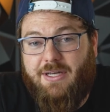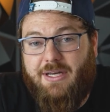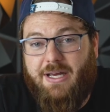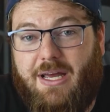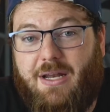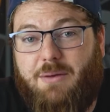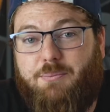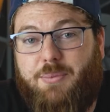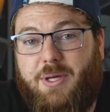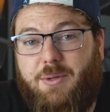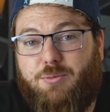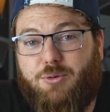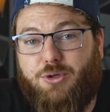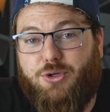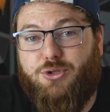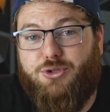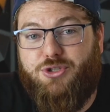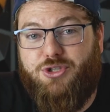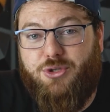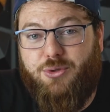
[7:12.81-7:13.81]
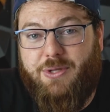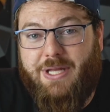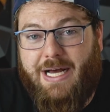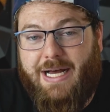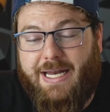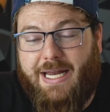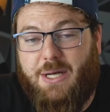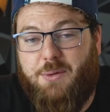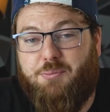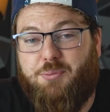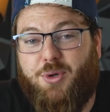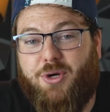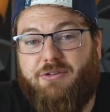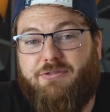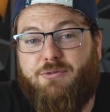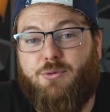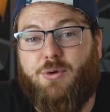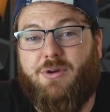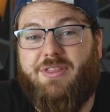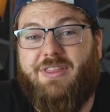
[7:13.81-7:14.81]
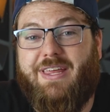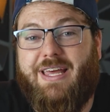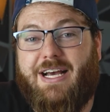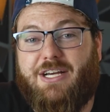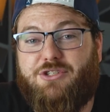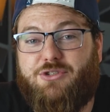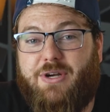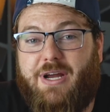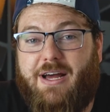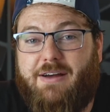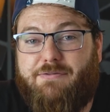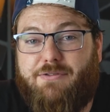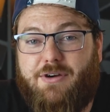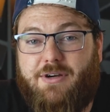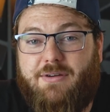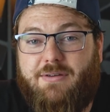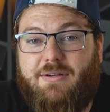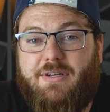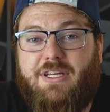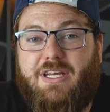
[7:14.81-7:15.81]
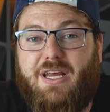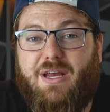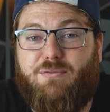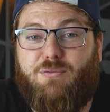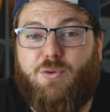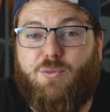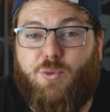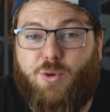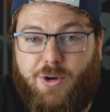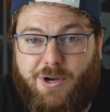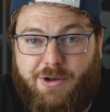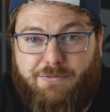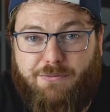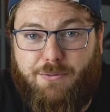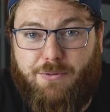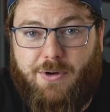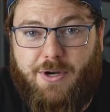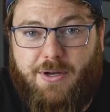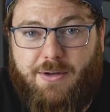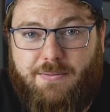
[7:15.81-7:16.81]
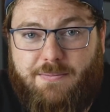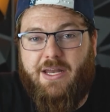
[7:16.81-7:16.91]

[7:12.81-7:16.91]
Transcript: and people who do that and put forth the extra effort get rewarded for it.